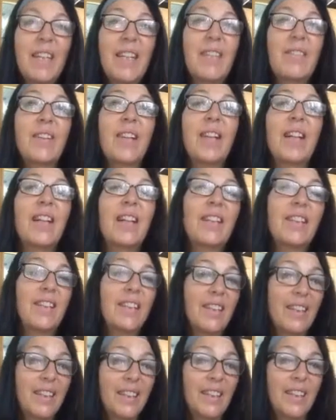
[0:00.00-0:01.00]
And I've got a
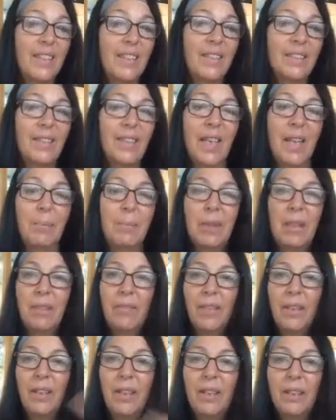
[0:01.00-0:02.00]
ton of
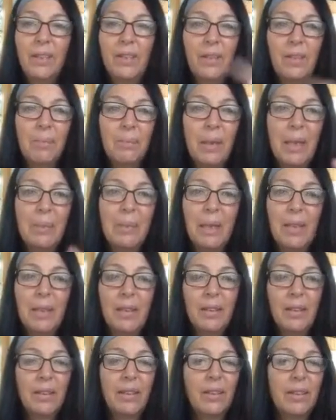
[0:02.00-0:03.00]
tapping videos that
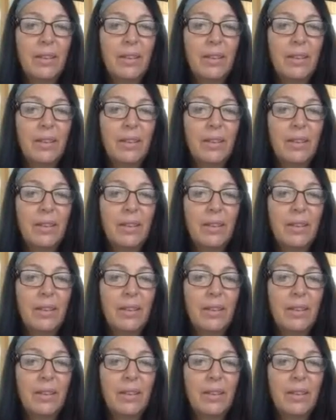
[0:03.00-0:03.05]
maybe